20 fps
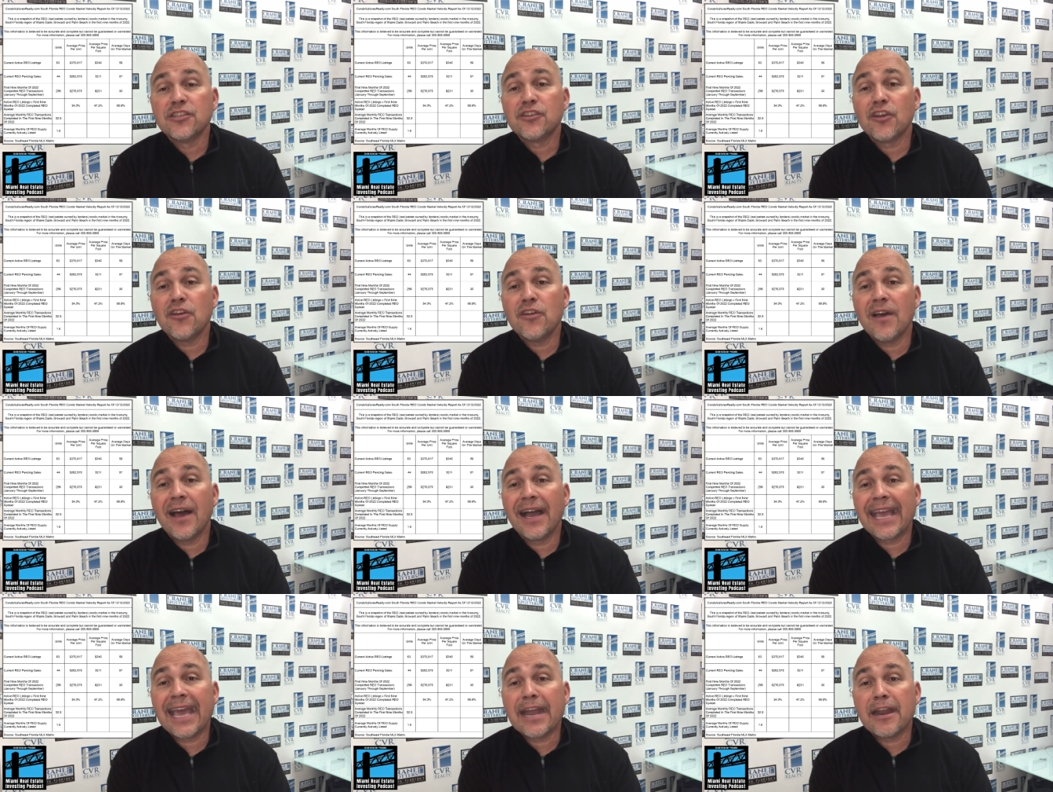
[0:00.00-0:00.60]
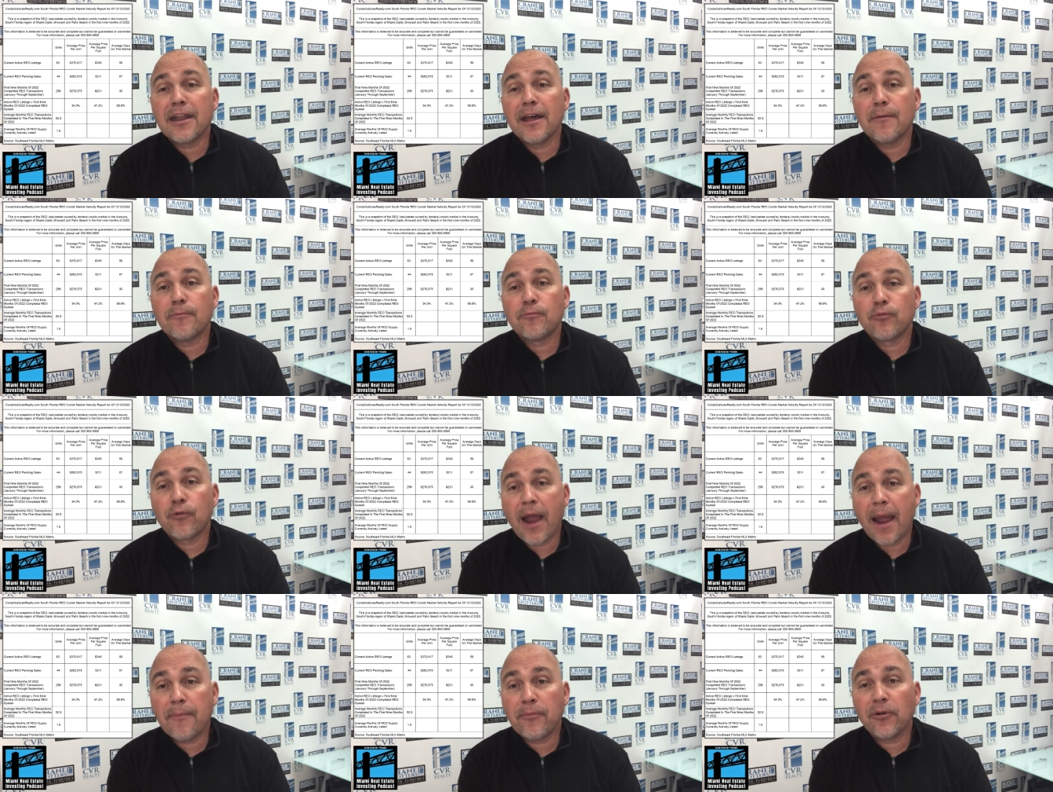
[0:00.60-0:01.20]
So again,
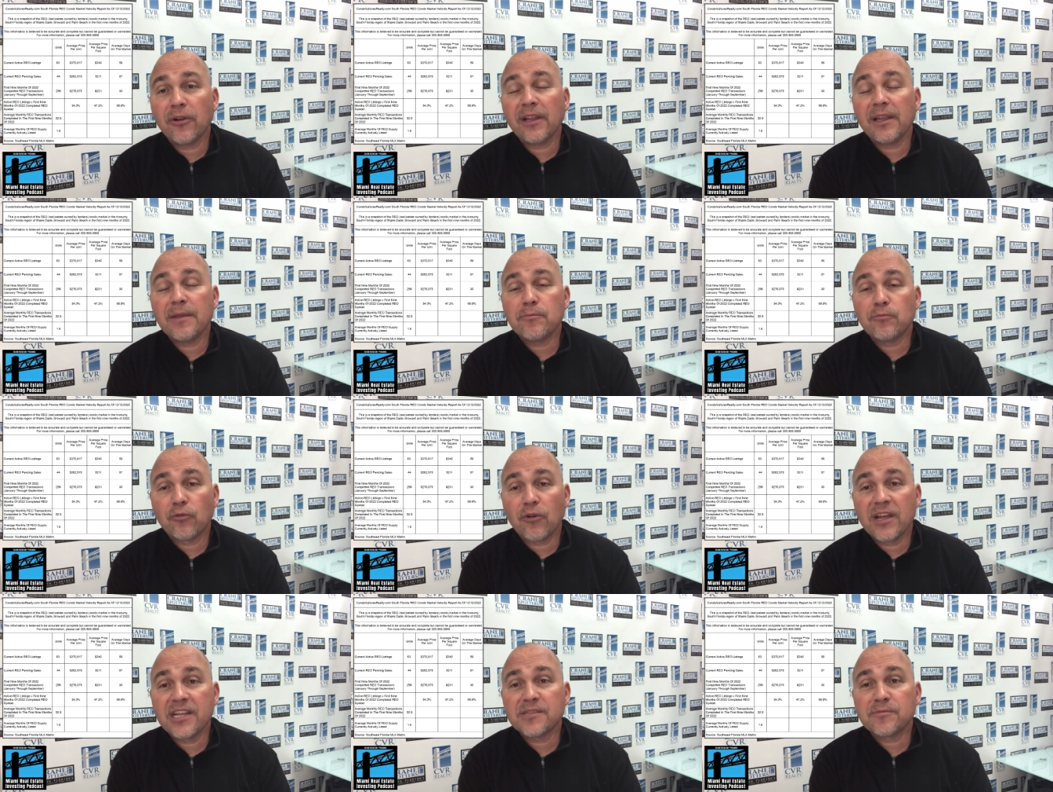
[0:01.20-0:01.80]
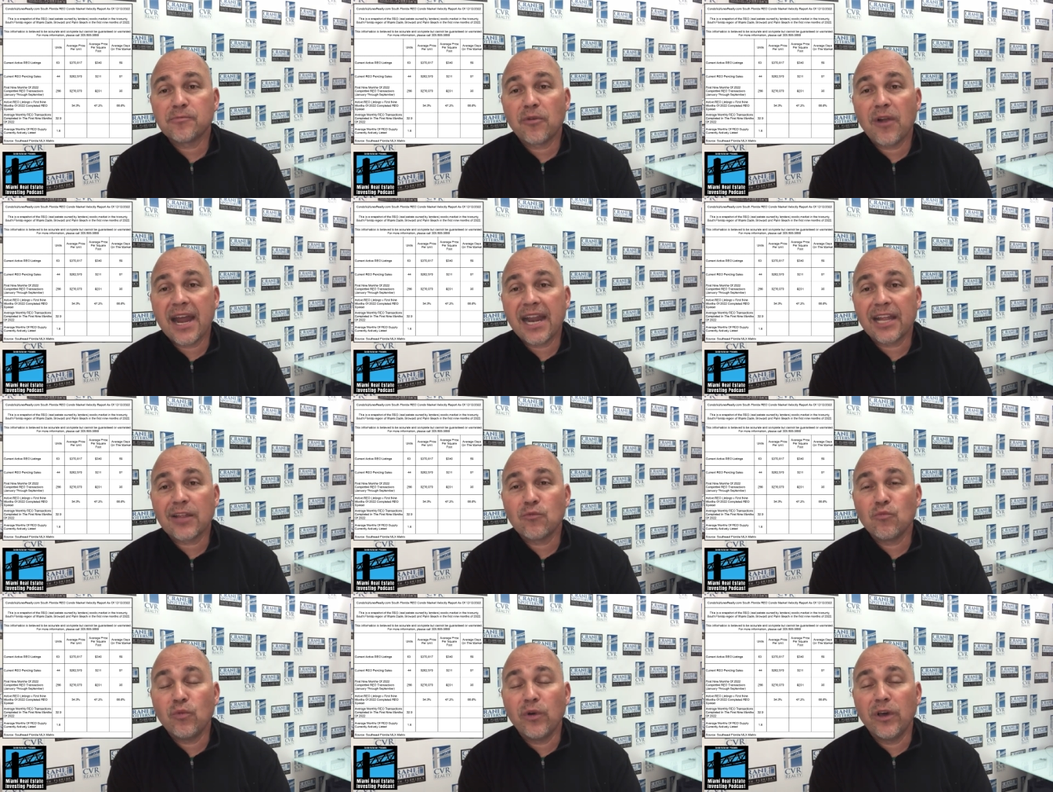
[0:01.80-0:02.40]
properly priced
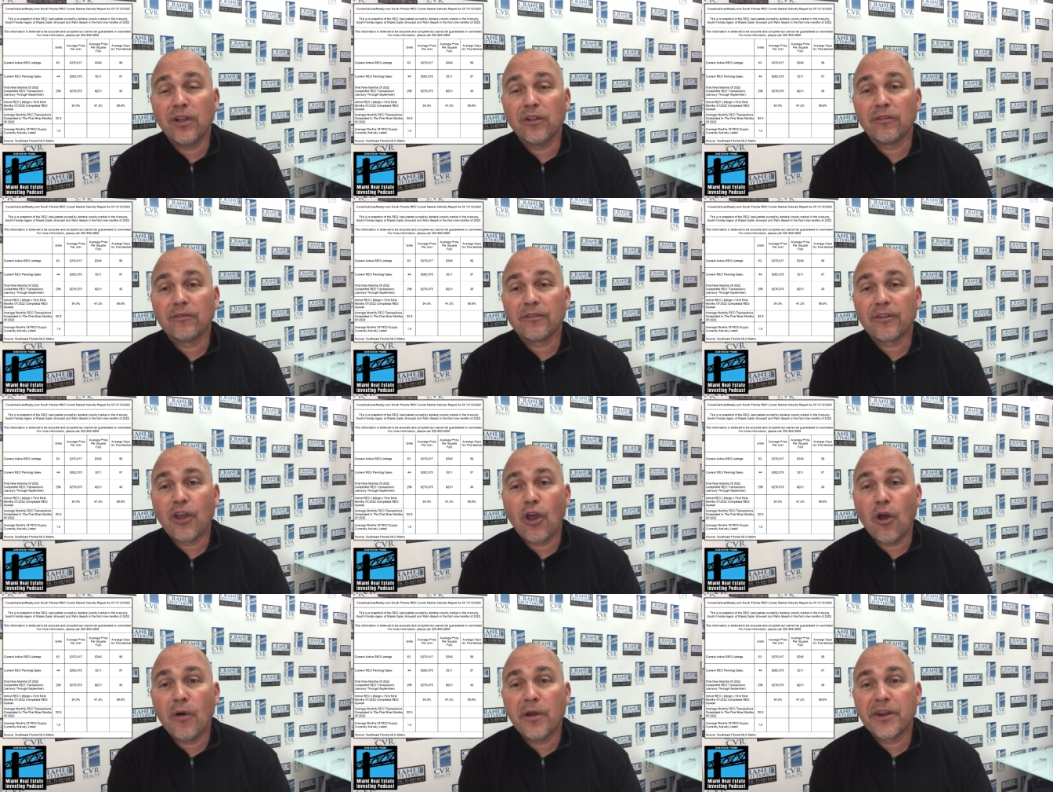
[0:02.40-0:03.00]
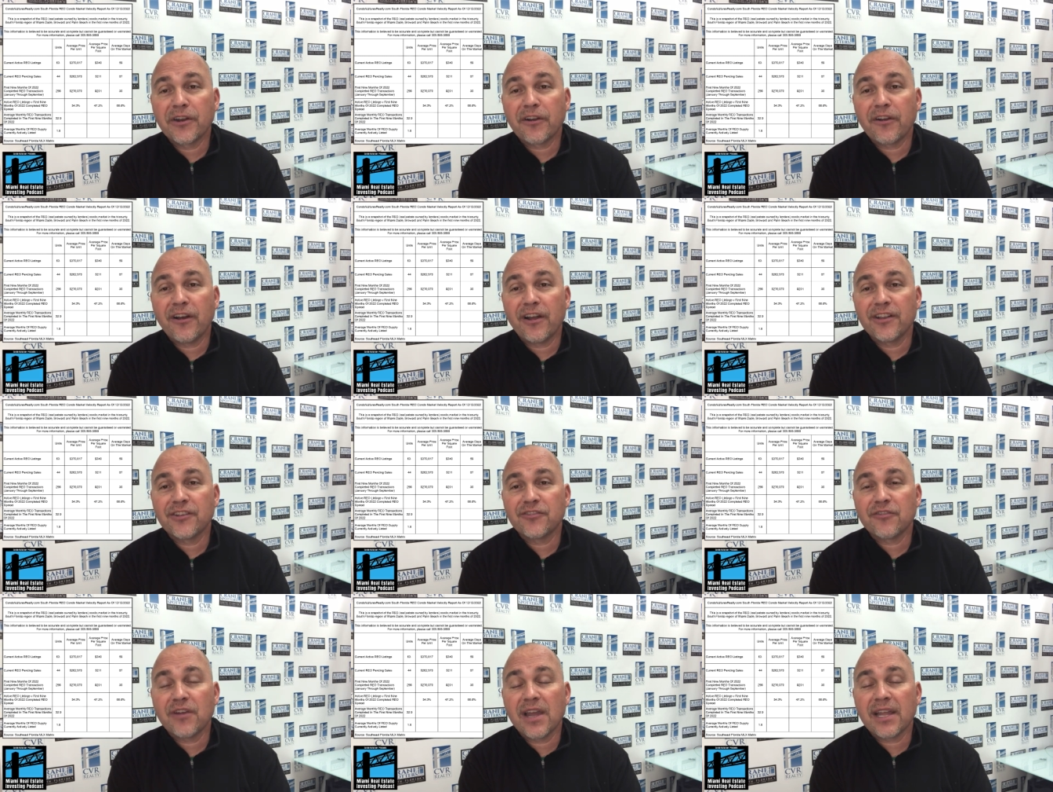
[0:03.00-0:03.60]
product will go under
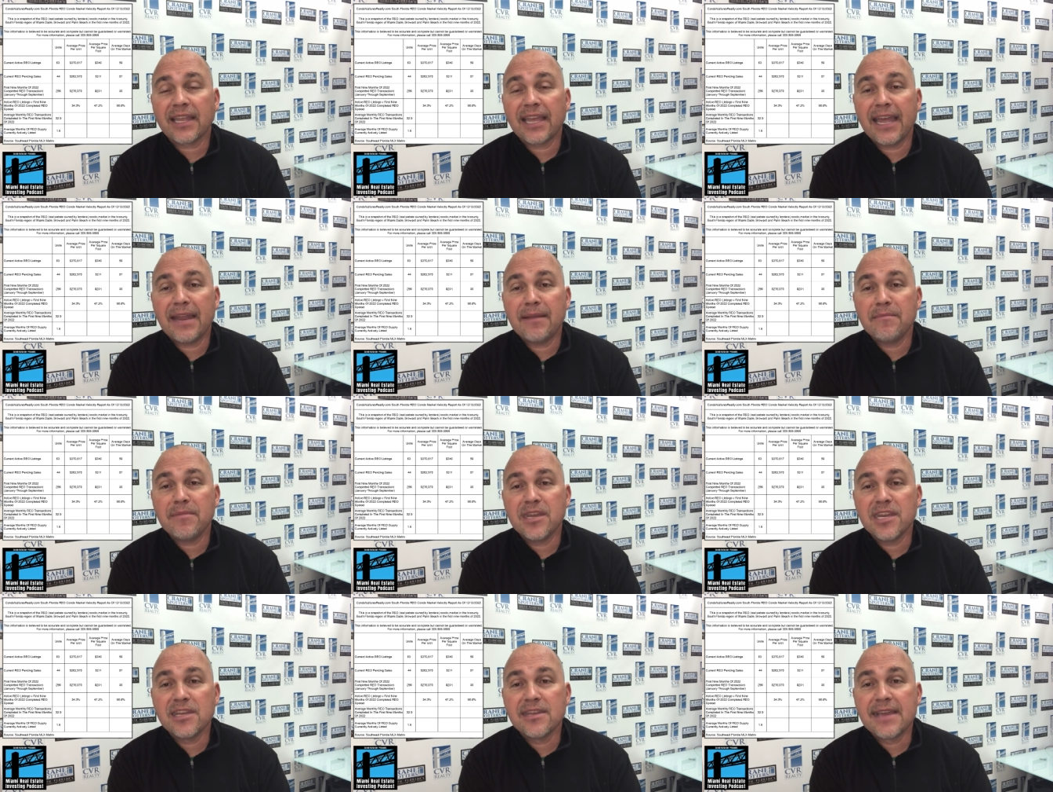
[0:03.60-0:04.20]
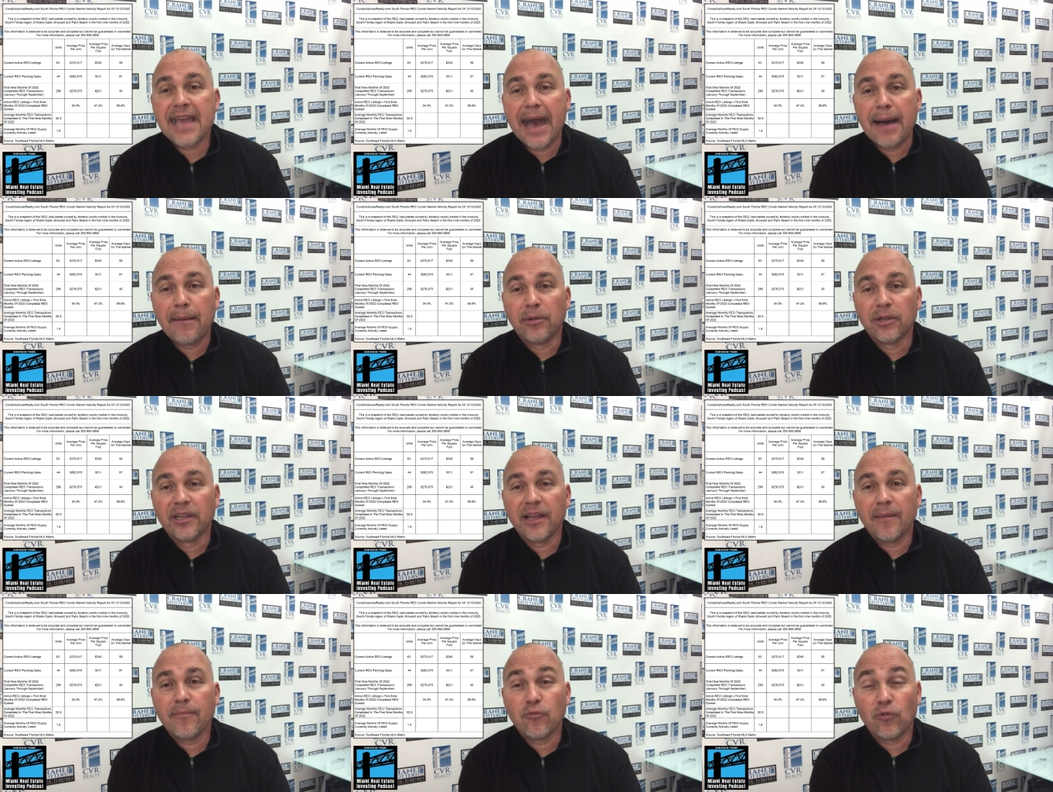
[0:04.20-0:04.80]
contract and be
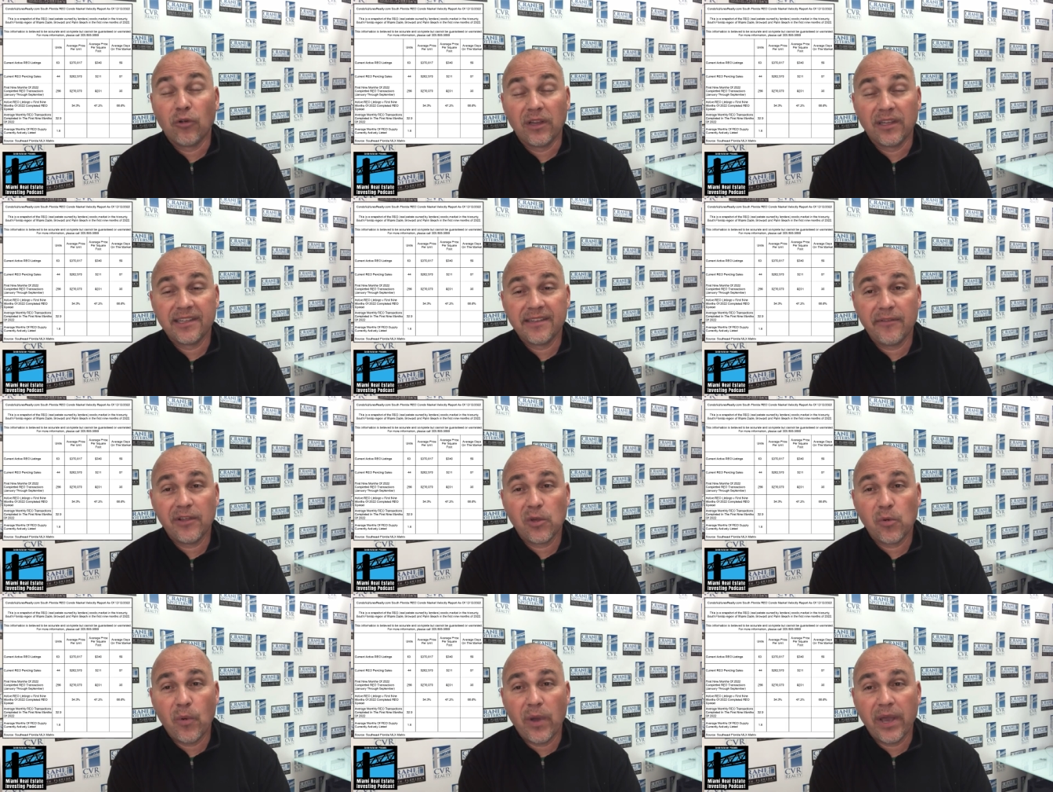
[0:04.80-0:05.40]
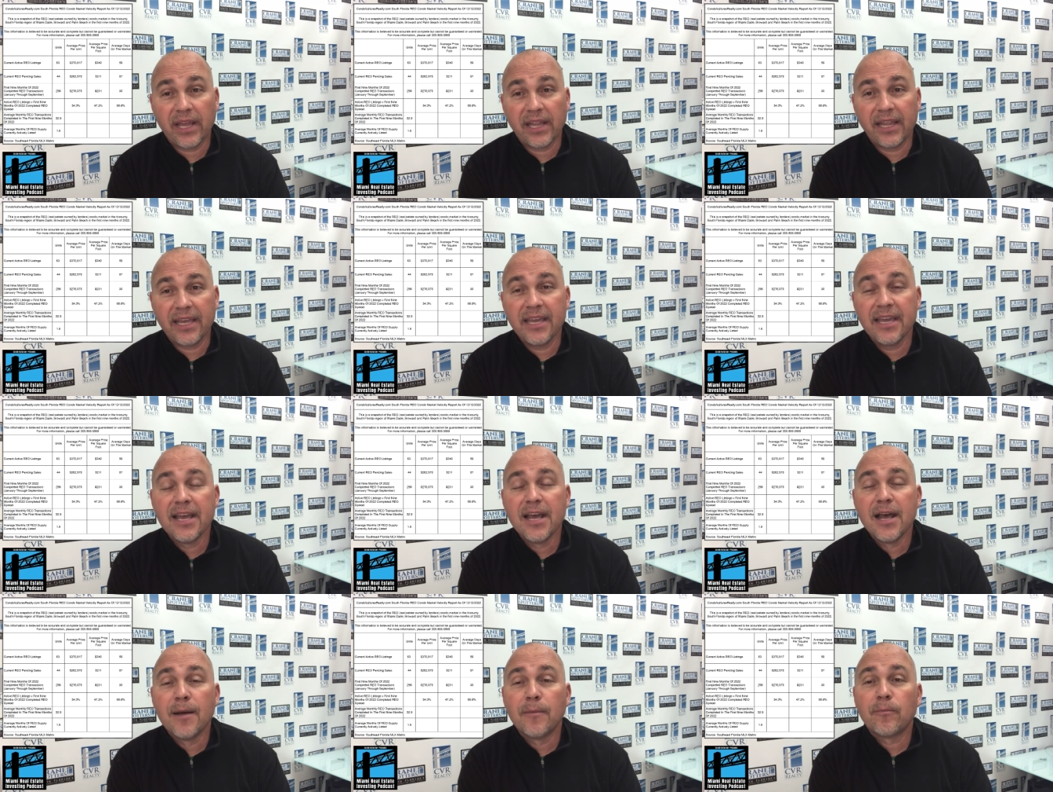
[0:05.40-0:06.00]
gobbled up relatively
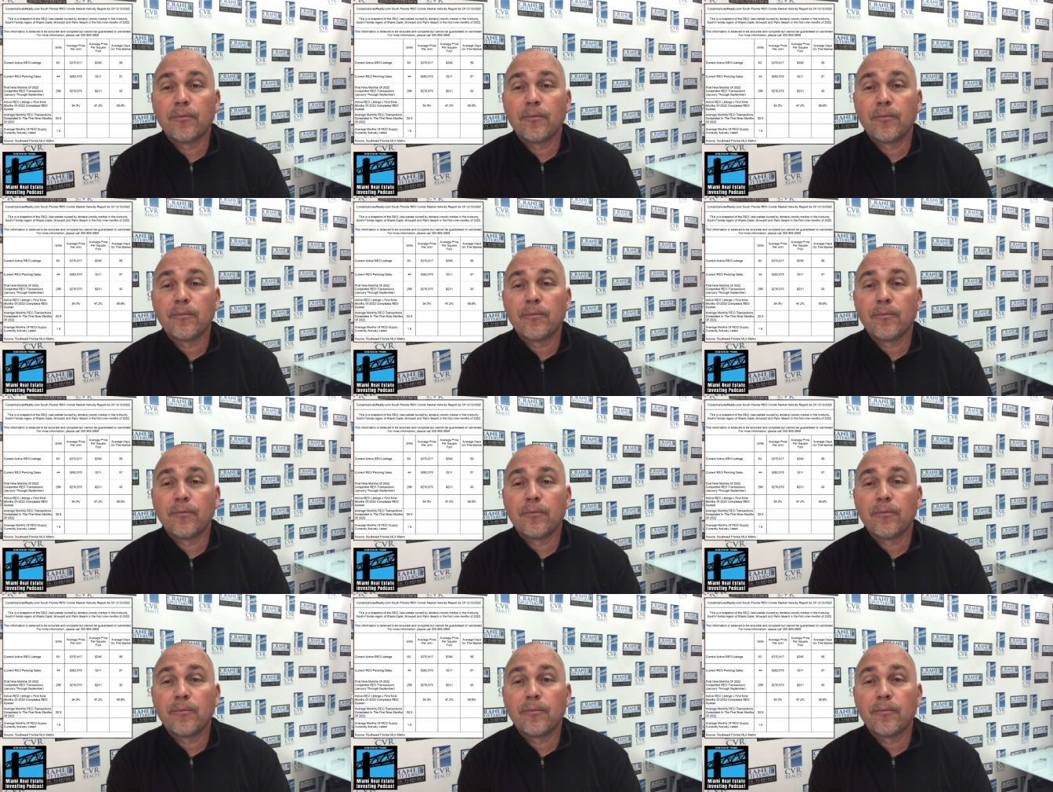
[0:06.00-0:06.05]
quickly.